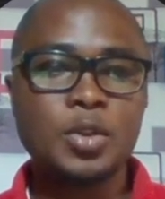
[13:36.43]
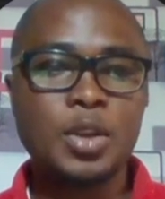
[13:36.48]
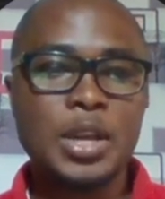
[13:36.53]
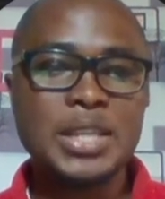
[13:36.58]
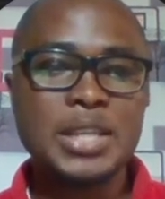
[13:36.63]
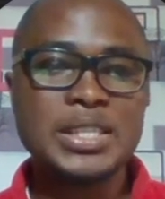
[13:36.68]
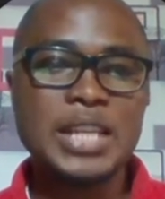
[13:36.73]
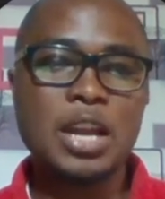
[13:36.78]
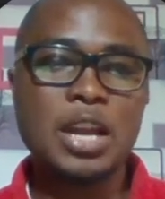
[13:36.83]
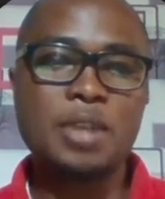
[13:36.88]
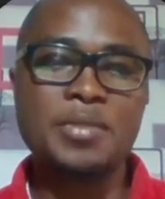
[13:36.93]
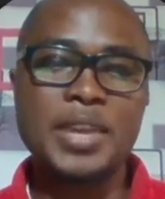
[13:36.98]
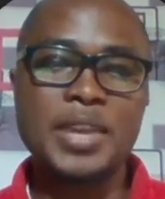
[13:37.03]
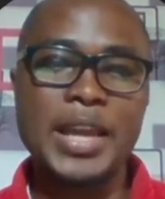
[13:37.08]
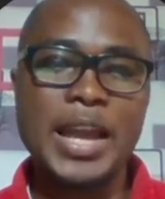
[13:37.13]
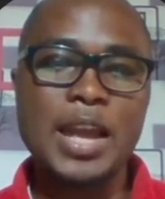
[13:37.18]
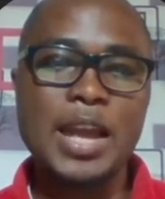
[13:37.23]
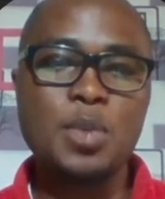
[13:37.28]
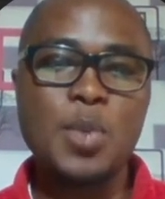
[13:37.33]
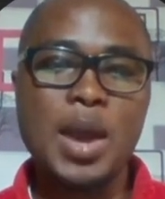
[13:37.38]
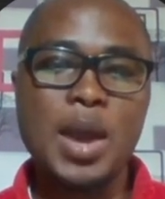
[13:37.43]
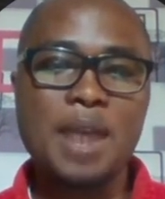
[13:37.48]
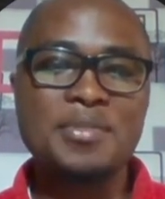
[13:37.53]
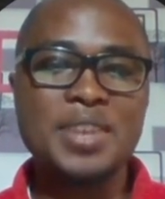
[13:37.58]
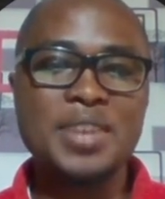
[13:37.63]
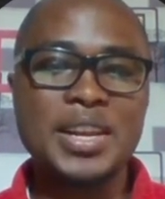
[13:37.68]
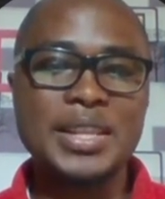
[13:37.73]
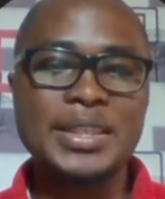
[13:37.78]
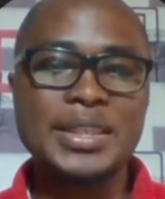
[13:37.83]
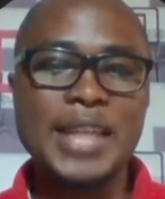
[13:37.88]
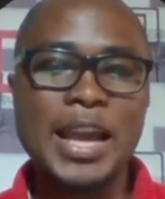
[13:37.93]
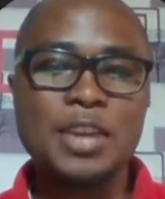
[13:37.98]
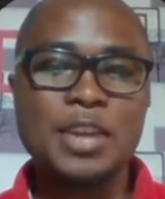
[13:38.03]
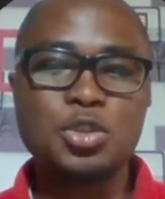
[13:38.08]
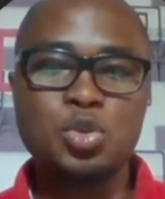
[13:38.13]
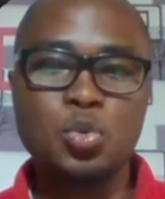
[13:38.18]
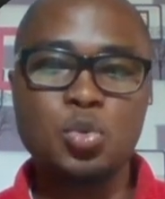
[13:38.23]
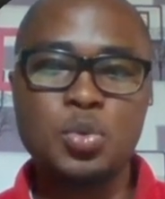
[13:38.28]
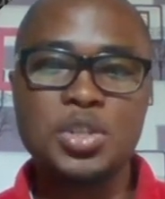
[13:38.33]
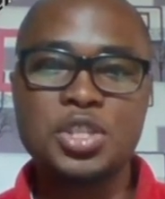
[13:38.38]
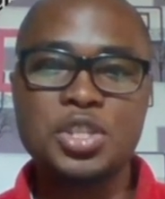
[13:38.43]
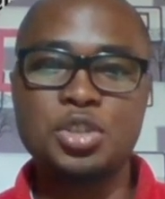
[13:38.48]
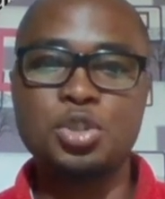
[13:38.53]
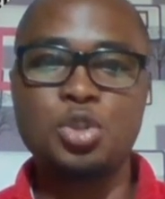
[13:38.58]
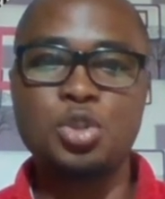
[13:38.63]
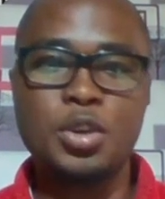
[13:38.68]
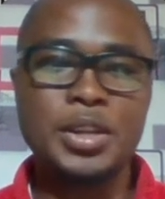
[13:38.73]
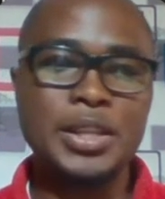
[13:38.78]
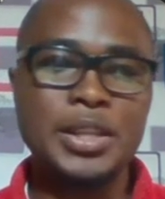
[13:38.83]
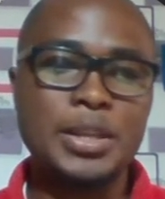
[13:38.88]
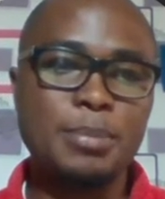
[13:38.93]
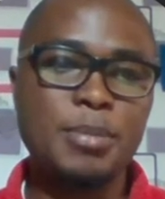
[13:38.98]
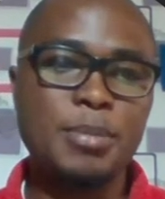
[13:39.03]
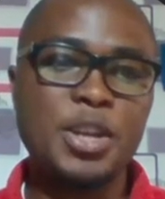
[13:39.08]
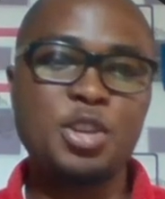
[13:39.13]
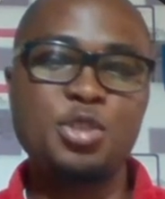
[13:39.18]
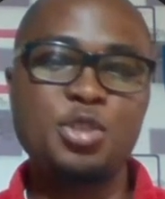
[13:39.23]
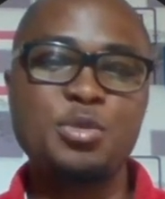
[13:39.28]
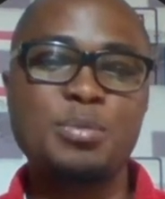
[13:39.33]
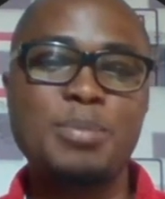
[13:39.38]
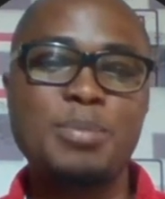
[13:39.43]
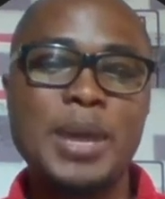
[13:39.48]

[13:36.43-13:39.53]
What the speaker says: Inside of the head, we're having a title which is showing in the menu